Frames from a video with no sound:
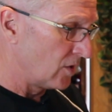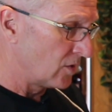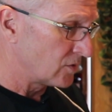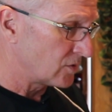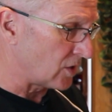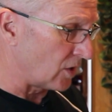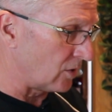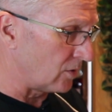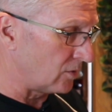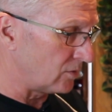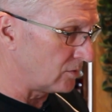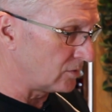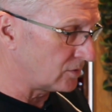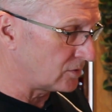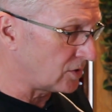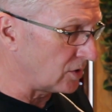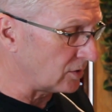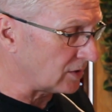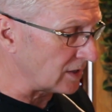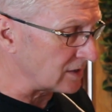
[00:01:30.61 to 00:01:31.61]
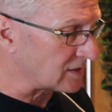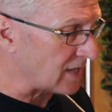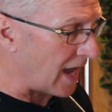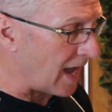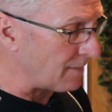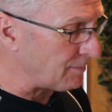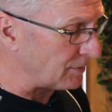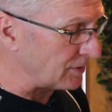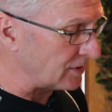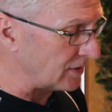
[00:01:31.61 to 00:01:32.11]
So two things
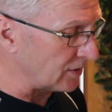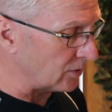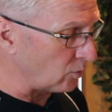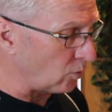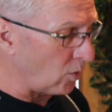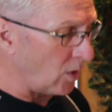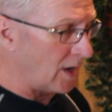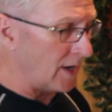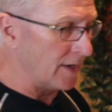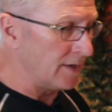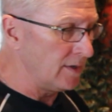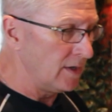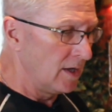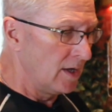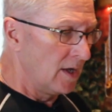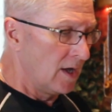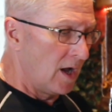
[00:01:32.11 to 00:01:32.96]
happen here. One,